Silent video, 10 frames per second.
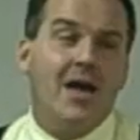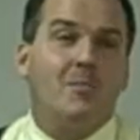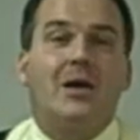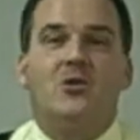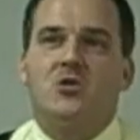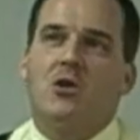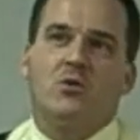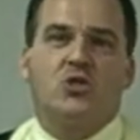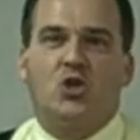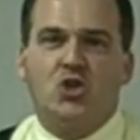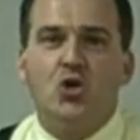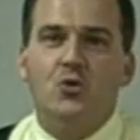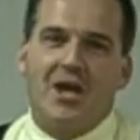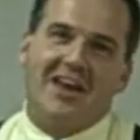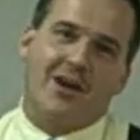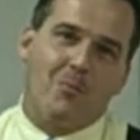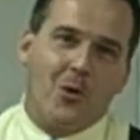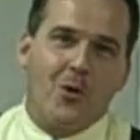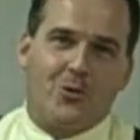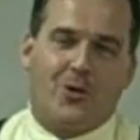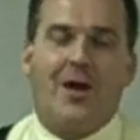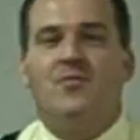Because there was a shooting and a murder in